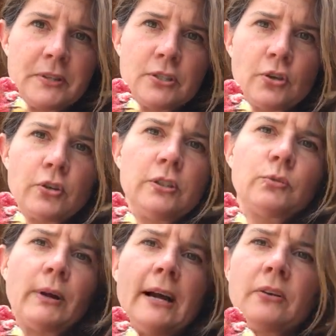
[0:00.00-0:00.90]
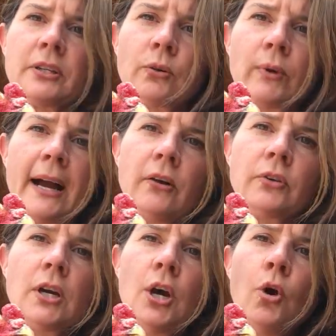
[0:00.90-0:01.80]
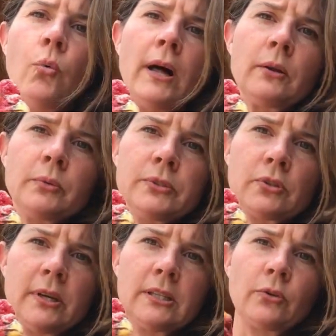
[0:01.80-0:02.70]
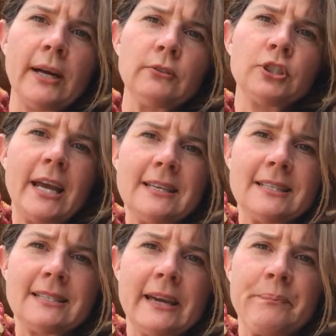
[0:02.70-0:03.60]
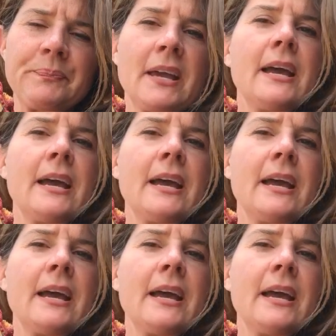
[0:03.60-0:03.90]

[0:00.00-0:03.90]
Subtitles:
circled around and around while a rooster on the ground chases him